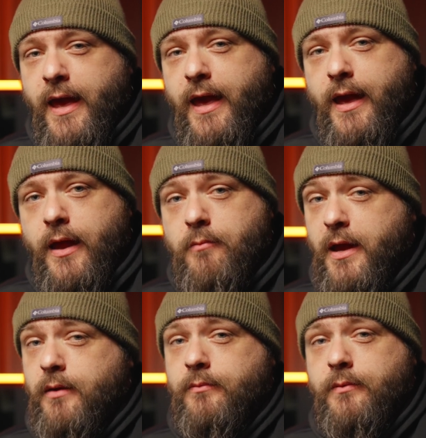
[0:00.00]
And
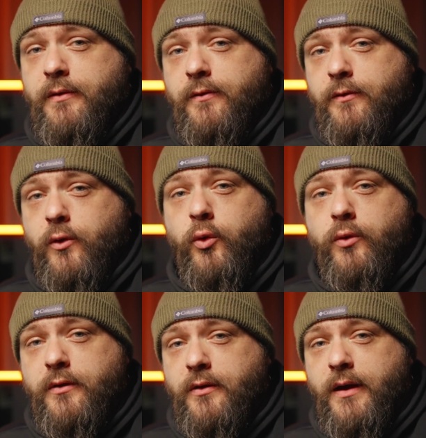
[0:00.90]
yeah, this is a
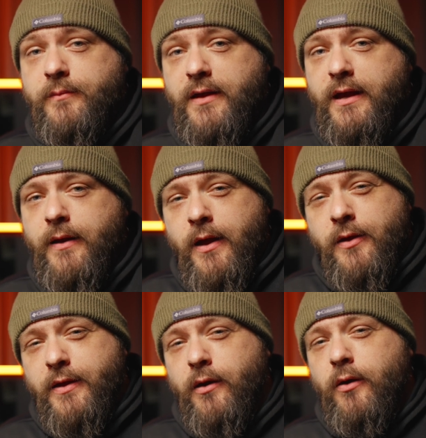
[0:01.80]
cool little update.
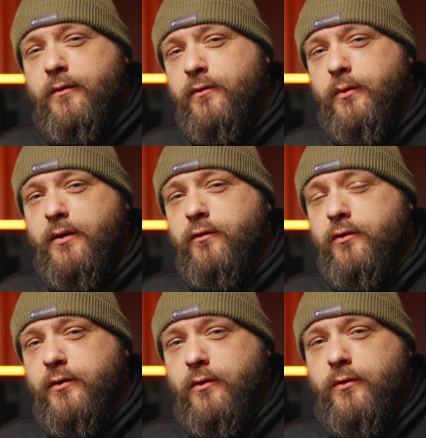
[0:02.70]
They also
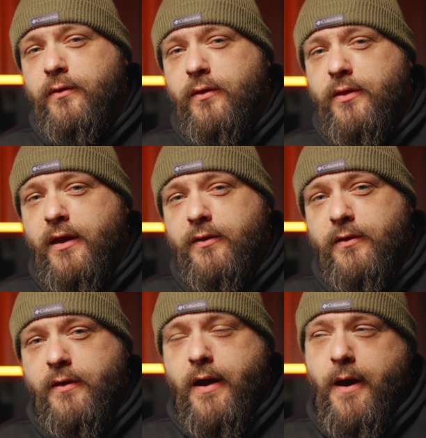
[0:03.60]
introduced
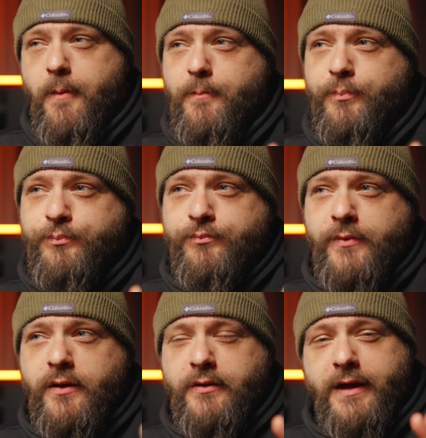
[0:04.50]
this
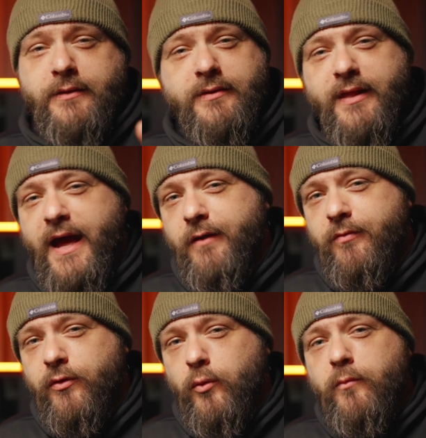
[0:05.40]
like live
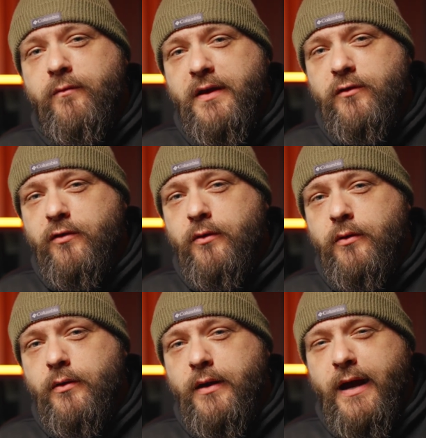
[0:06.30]
zoom
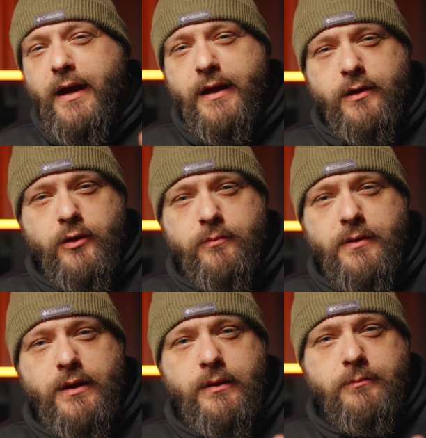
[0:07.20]
feature. I could
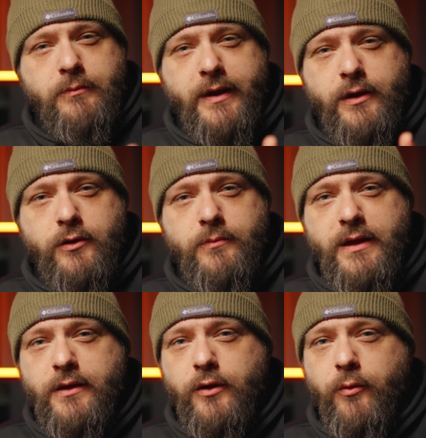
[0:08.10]
be
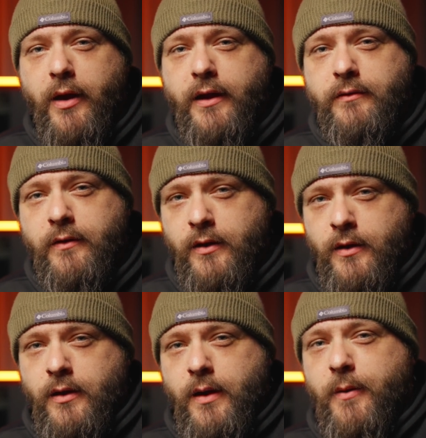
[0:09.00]
incorrect
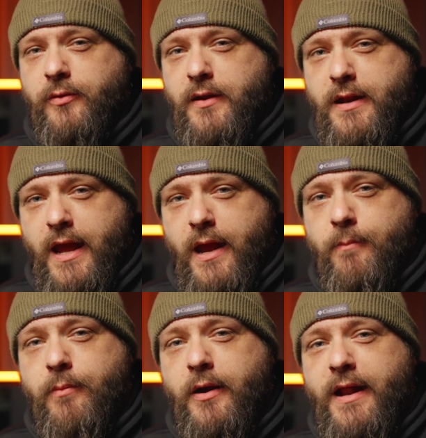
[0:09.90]
about the
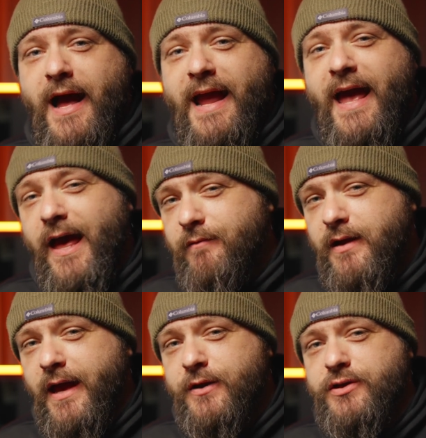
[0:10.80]
name, but I
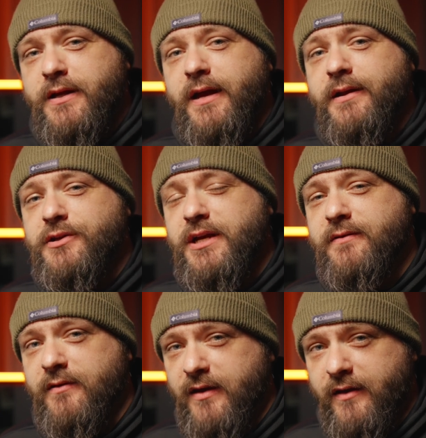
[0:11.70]
haven't actually gotten a
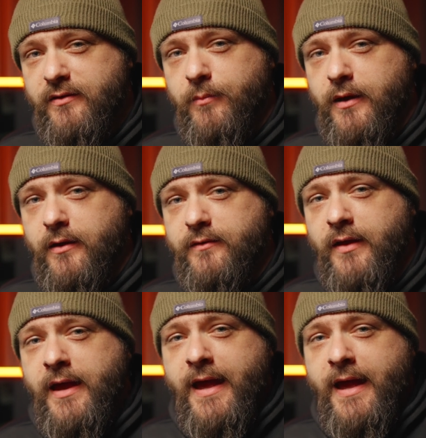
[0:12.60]
chance to test it because